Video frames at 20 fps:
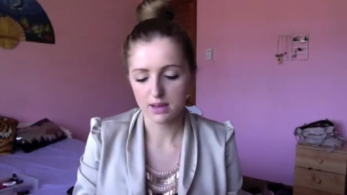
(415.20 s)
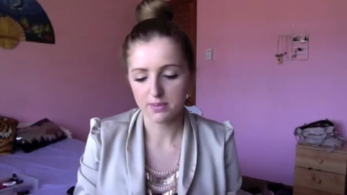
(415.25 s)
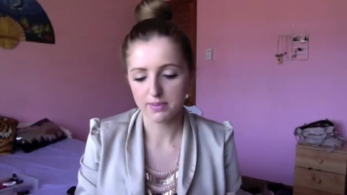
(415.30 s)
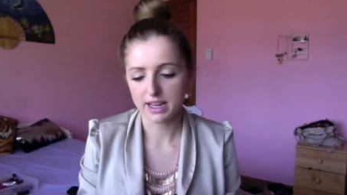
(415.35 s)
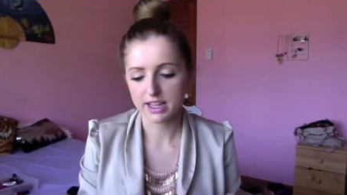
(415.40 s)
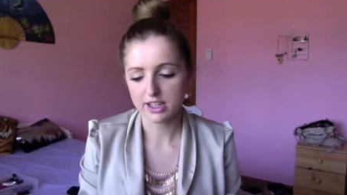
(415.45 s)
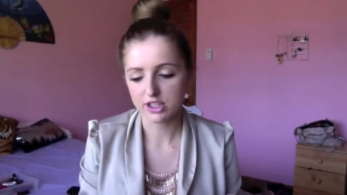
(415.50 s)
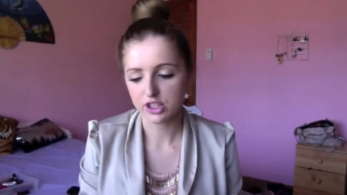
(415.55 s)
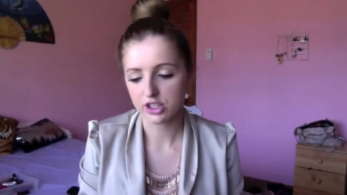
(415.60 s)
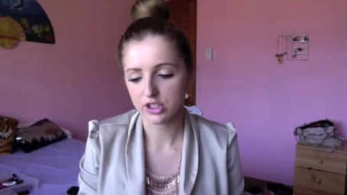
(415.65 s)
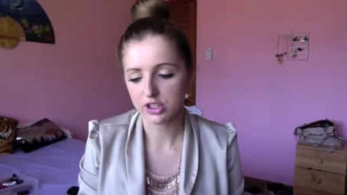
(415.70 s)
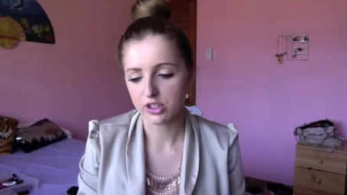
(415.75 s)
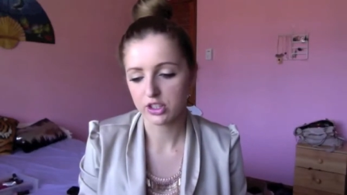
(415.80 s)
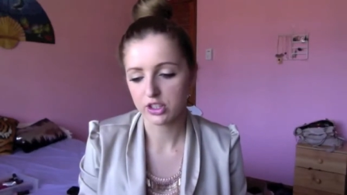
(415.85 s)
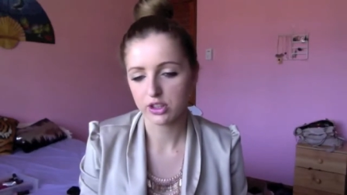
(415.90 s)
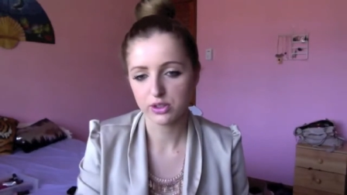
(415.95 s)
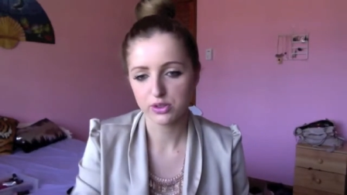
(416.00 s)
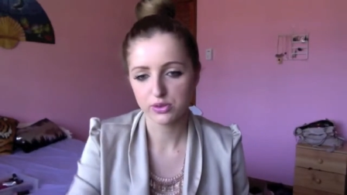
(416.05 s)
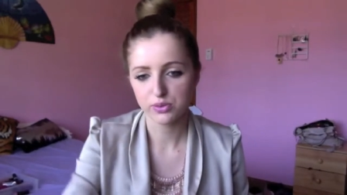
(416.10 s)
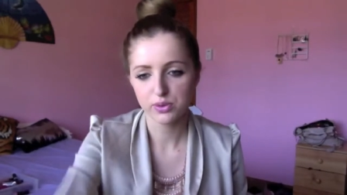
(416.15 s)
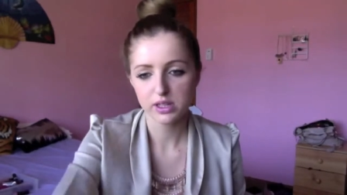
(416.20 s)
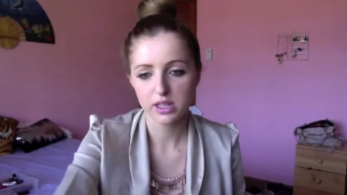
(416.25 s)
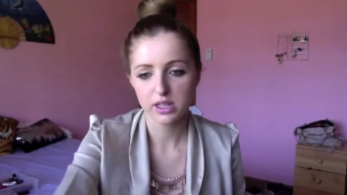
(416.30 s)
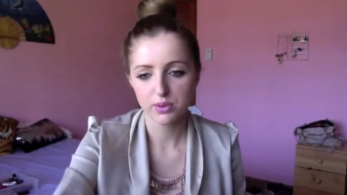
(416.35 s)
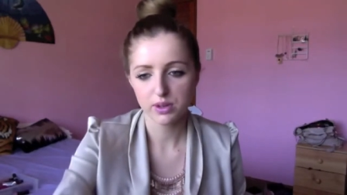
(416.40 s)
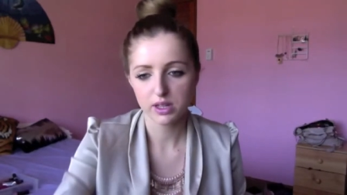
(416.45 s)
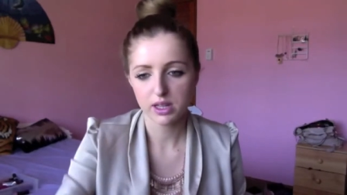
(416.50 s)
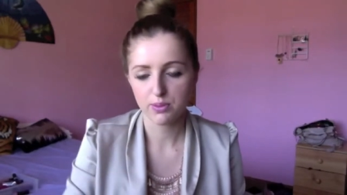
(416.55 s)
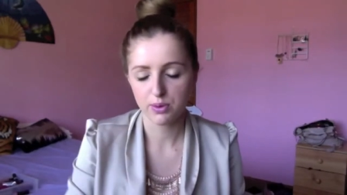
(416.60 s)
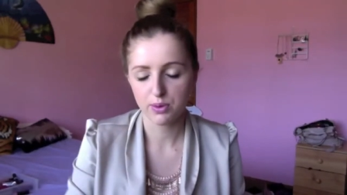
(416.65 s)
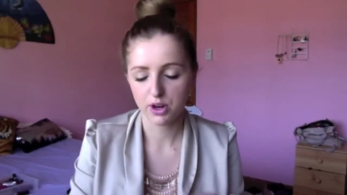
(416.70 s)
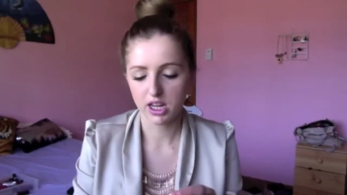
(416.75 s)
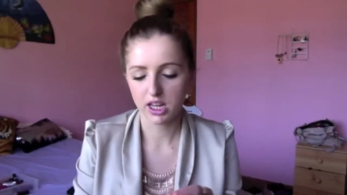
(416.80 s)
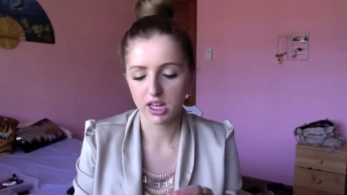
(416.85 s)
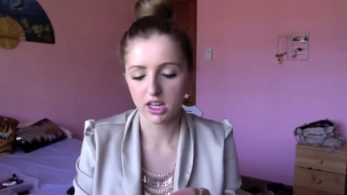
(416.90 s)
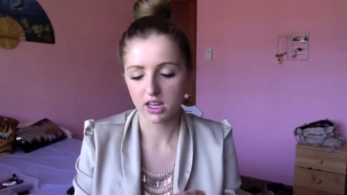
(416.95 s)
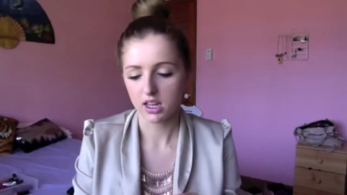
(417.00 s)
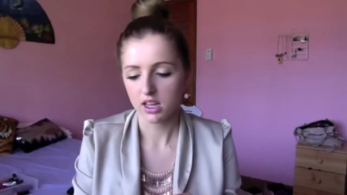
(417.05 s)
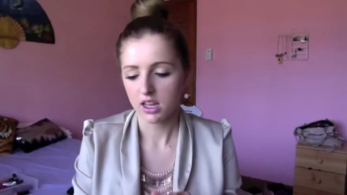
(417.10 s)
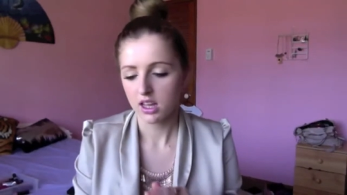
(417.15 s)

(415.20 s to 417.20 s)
a beigey nude. Looks really, really pretty.